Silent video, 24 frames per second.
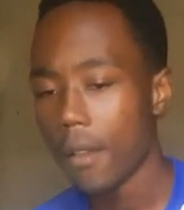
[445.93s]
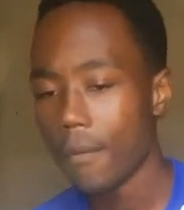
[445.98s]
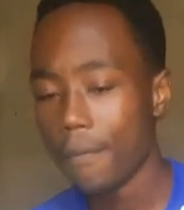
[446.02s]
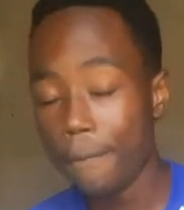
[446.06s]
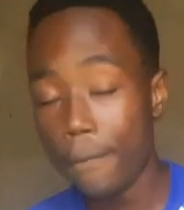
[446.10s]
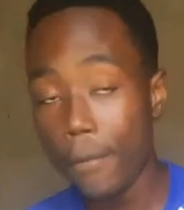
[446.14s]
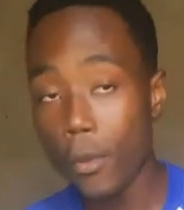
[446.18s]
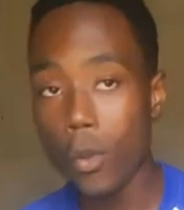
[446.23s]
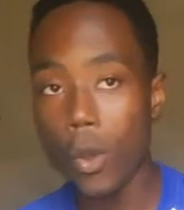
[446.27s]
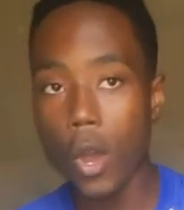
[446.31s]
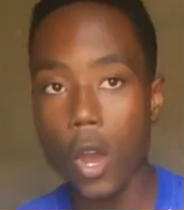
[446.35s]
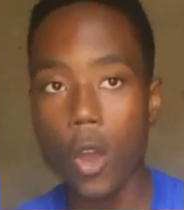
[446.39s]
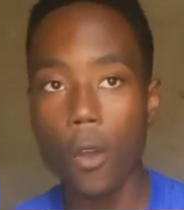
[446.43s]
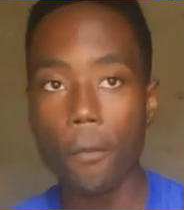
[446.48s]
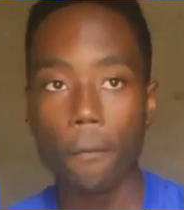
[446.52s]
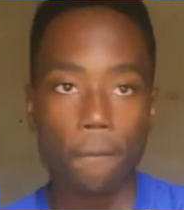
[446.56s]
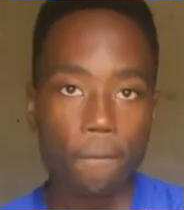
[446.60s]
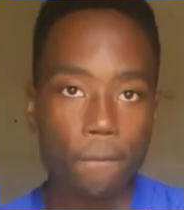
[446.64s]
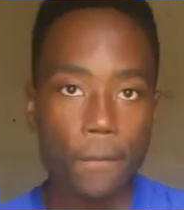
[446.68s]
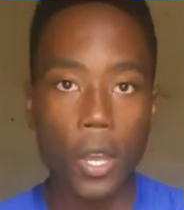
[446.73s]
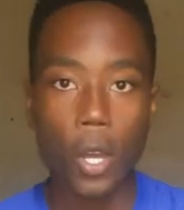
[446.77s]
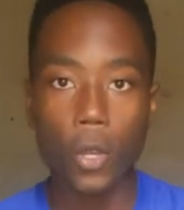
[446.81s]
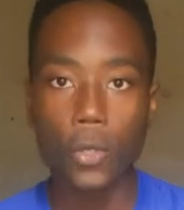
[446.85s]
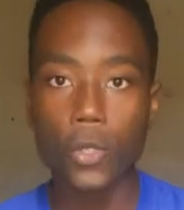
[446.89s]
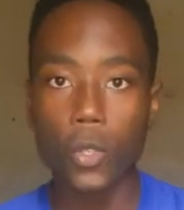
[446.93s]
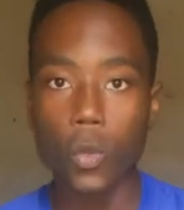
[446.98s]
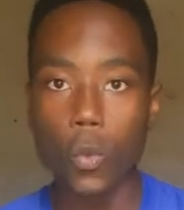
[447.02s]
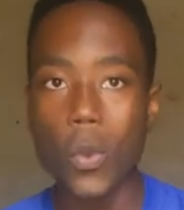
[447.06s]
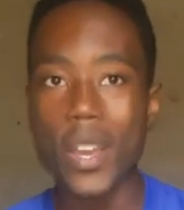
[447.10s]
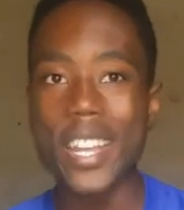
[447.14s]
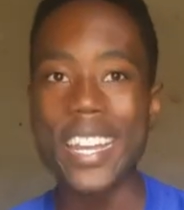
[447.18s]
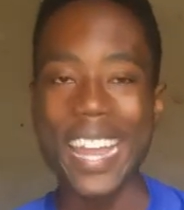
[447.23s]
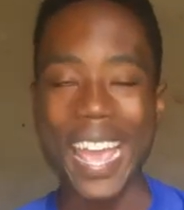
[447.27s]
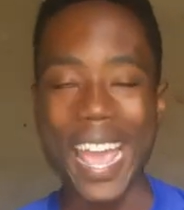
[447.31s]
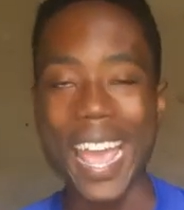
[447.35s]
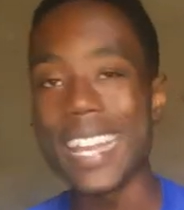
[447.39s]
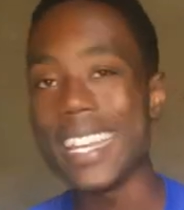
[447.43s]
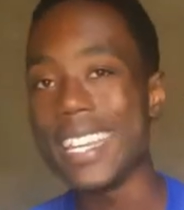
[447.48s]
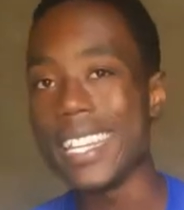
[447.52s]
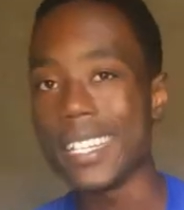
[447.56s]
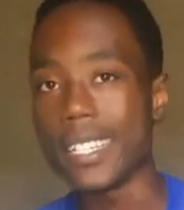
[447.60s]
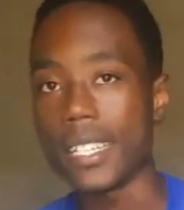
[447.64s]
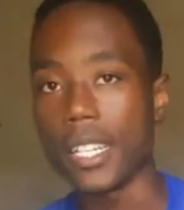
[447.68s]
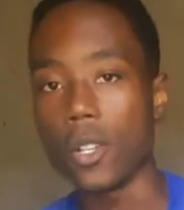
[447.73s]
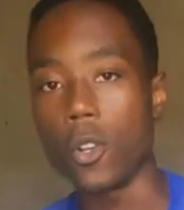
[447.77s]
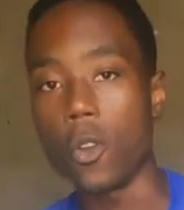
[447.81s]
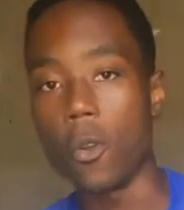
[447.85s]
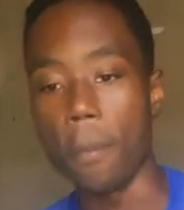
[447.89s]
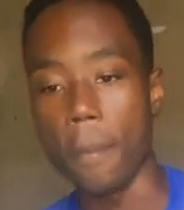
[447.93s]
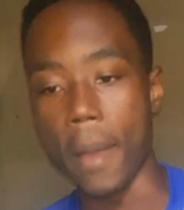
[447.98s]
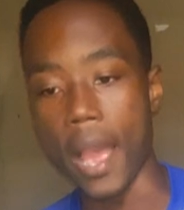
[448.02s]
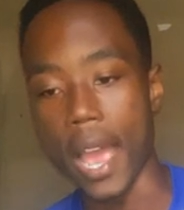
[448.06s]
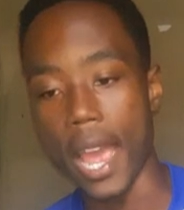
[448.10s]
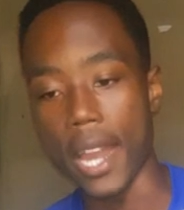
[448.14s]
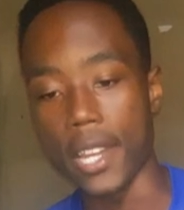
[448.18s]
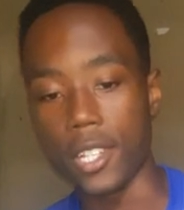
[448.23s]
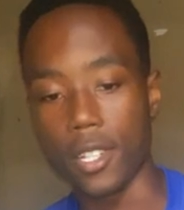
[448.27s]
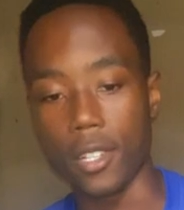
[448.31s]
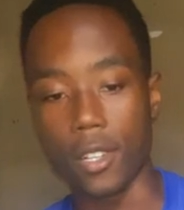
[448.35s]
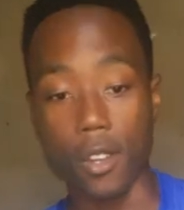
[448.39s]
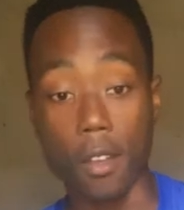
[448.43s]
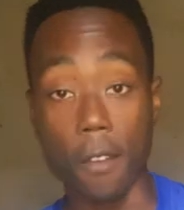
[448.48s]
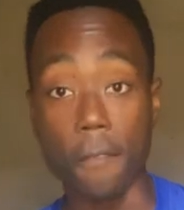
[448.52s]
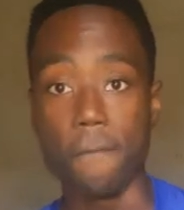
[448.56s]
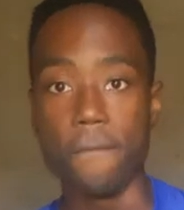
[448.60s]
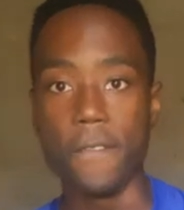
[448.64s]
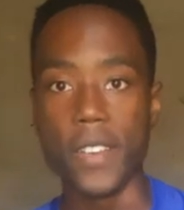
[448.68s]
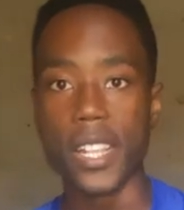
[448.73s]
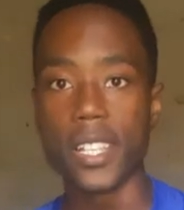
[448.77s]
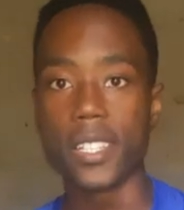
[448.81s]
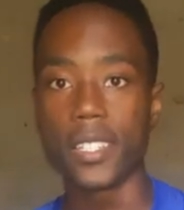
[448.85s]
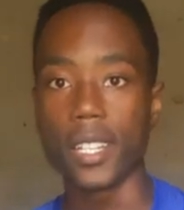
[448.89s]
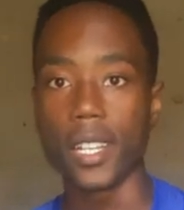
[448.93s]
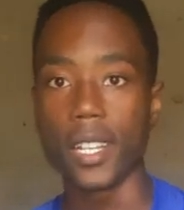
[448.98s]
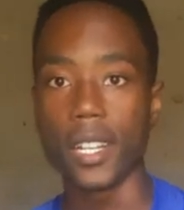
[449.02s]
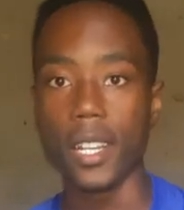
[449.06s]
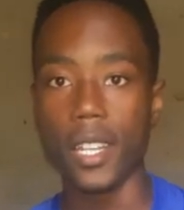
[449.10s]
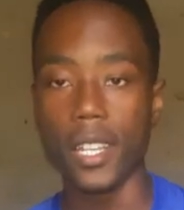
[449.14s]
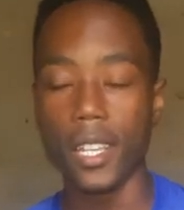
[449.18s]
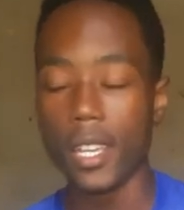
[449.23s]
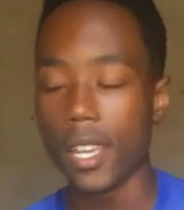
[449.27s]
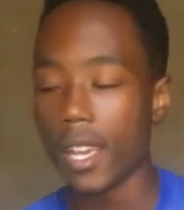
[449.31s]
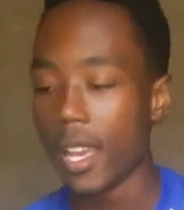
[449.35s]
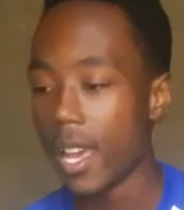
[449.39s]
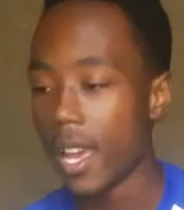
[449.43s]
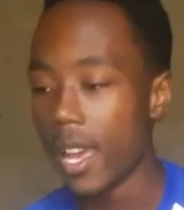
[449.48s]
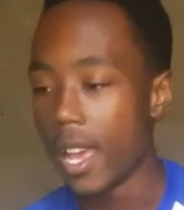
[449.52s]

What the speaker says: win any single match convincingly.